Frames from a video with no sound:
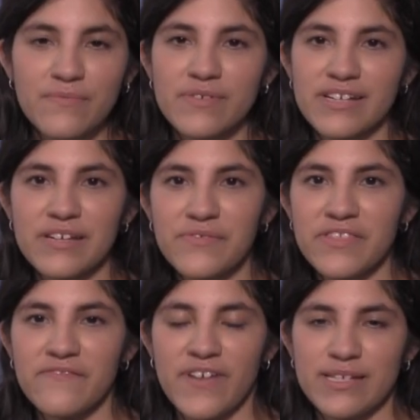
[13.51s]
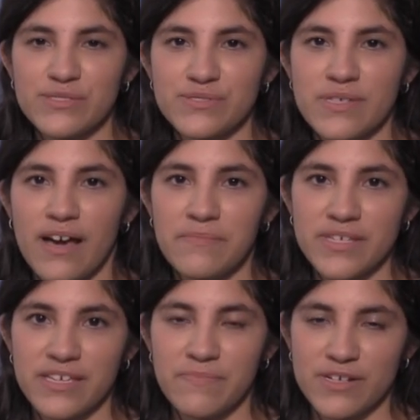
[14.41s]
Working with advisors helped
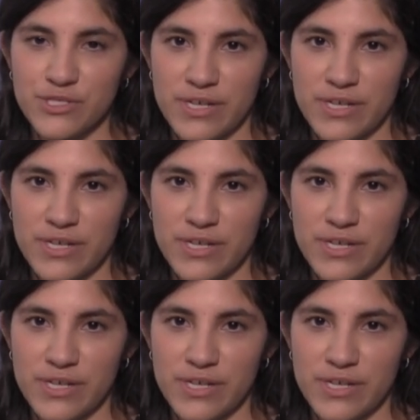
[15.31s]
me keep on